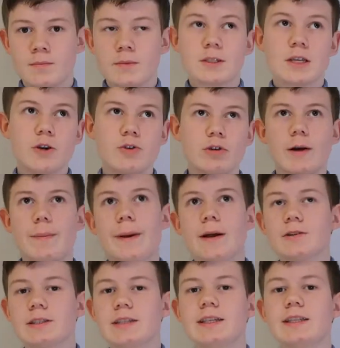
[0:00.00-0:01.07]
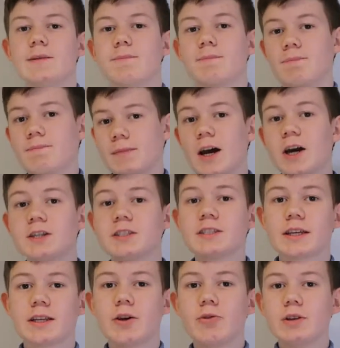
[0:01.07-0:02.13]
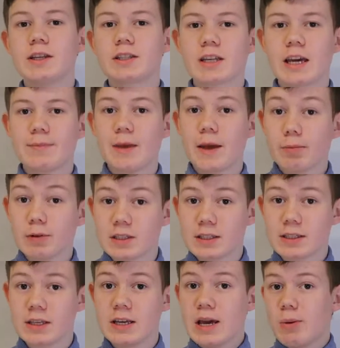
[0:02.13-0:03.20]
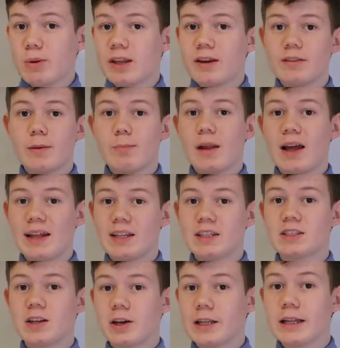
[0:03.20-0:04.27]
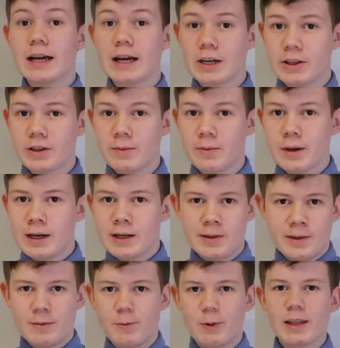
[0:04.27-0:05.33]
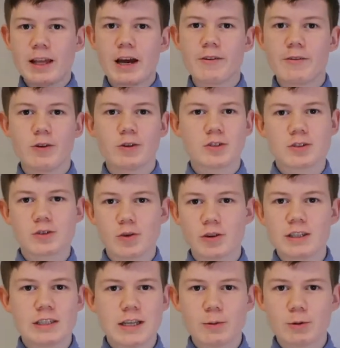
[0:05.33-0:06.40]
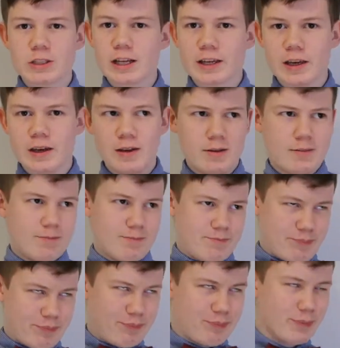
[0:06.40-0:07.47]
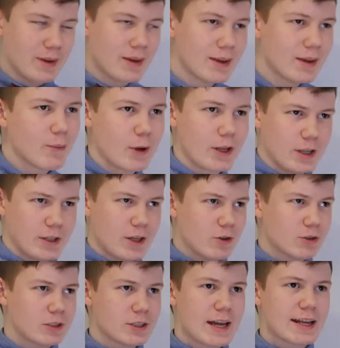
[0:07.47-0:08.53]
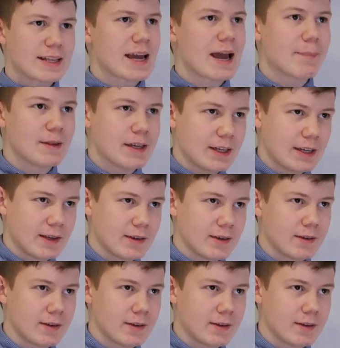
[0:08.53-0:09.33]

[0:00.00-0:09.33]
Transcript: So, apparently, the Titans can only escape their prison whenever the planets are aligned when I first saw this, I was like, what are the odds of that happening?